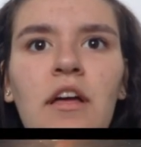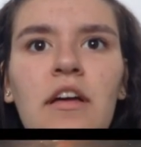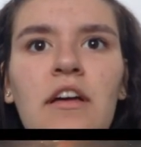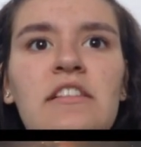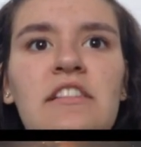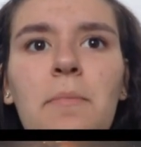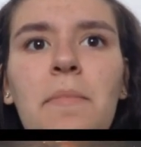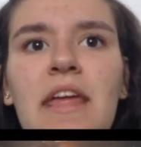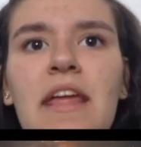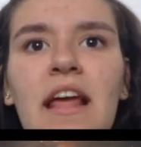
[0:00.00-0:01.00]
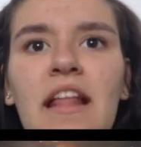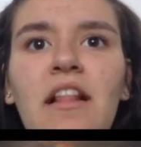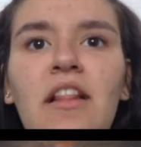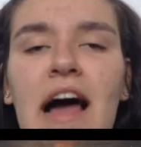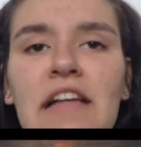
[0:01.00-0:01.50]
Because to me, in the
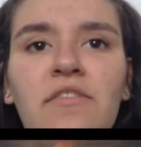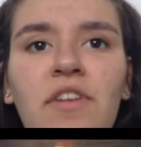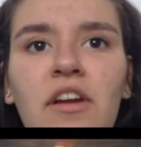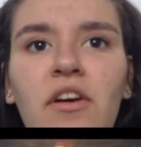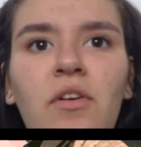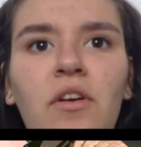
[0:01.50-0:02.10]
last video,